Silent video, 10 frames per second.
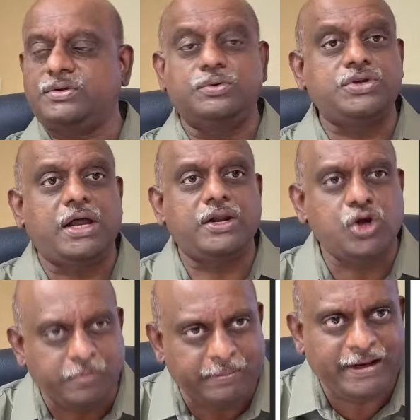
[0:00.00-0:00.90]
which are
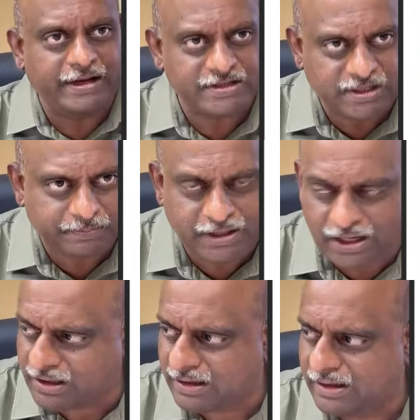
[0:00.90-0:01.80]
dopamine
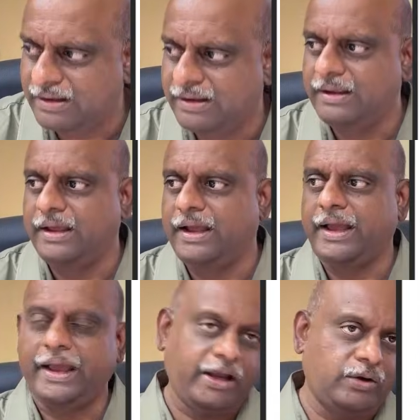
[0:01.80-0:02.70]
receptor
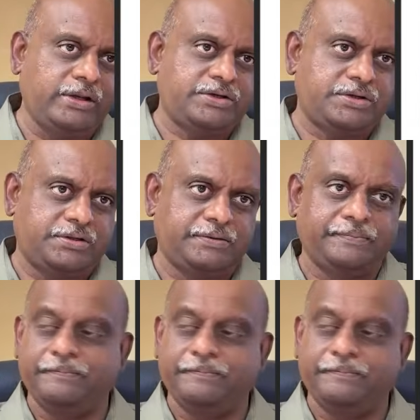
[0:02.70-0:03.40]
agonists.